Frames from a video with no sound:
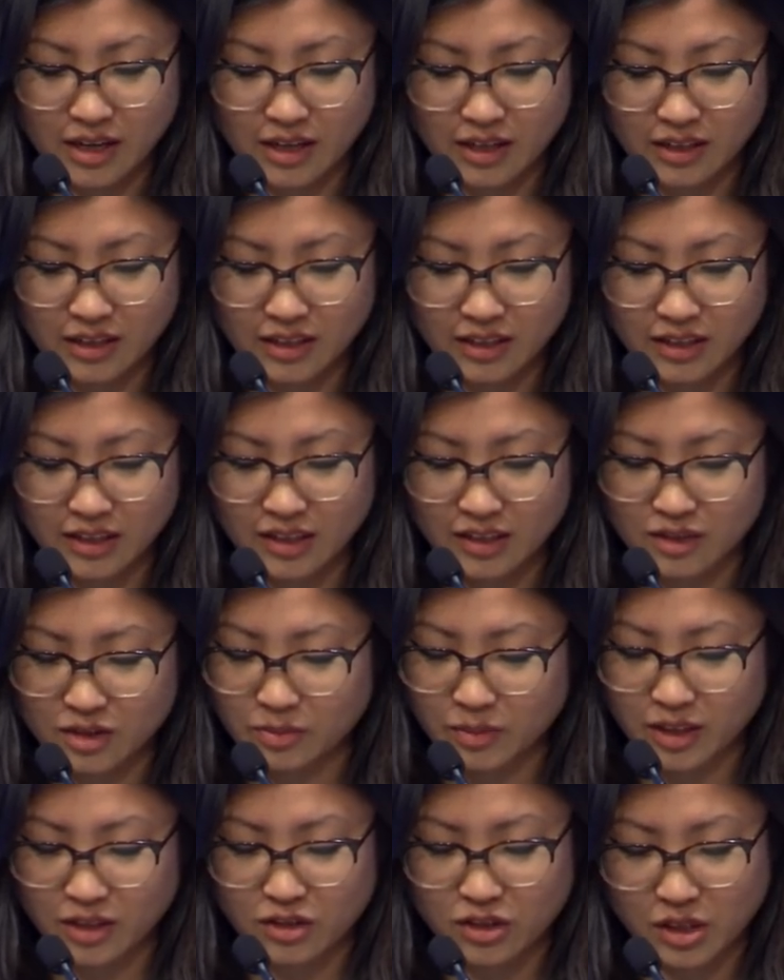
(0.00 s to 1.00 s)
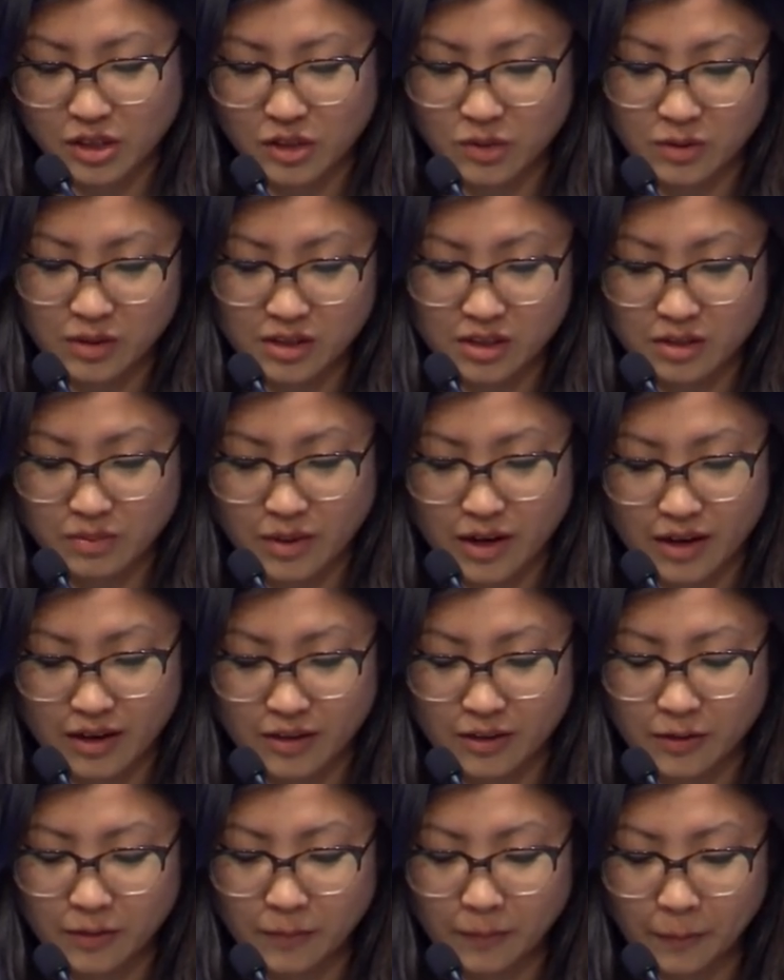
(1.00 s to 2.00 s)
and he gives me a genuine
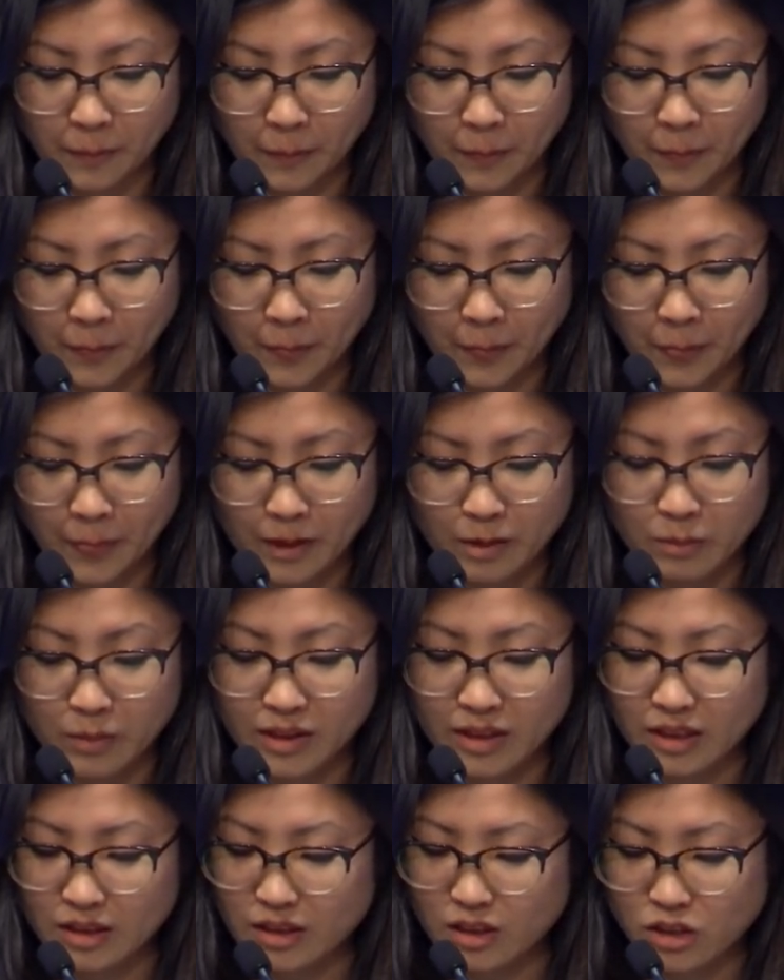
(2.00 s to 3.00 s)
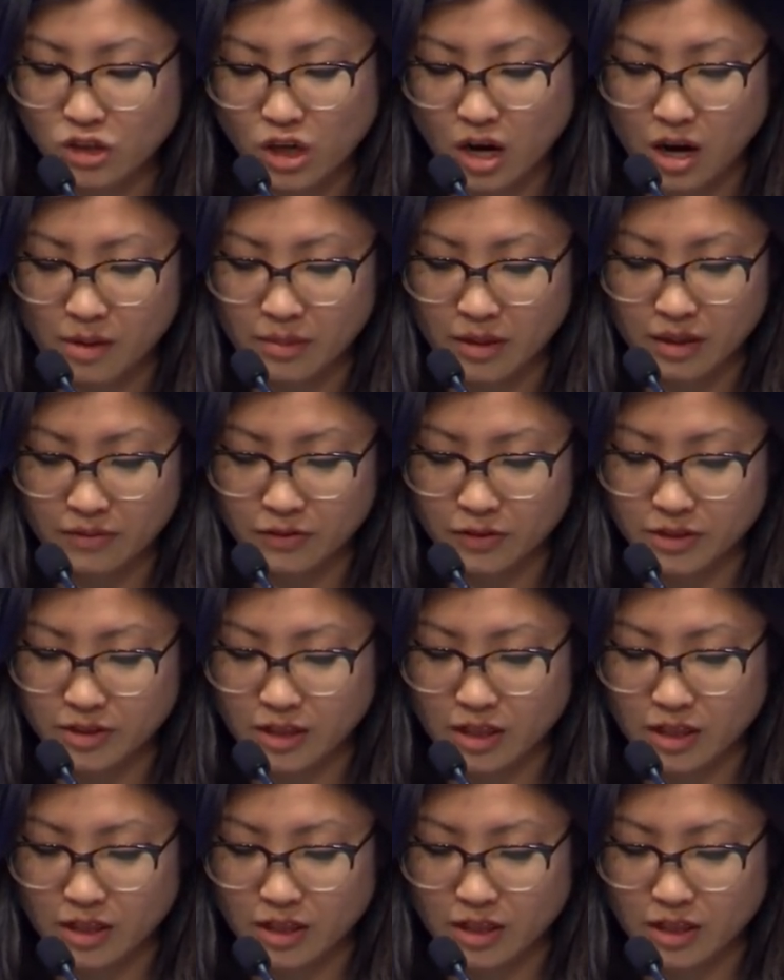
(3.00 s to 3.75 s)
smile. But then the job offers